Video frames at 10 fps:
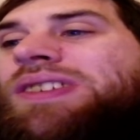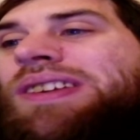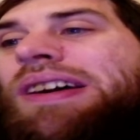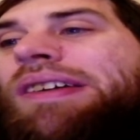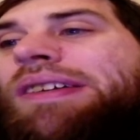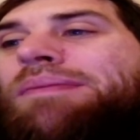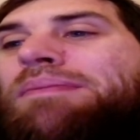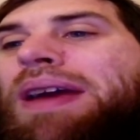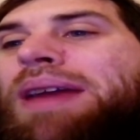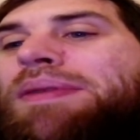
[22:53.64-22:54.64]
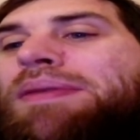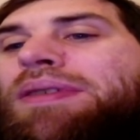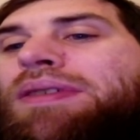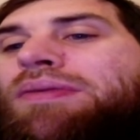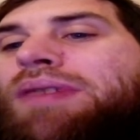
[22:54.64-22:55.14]
so maybe
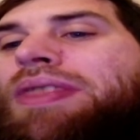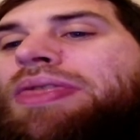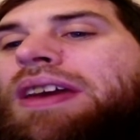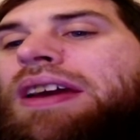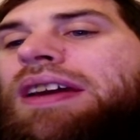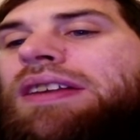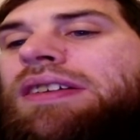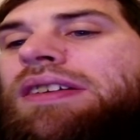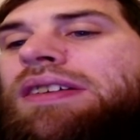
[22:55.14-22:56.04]
we could run that.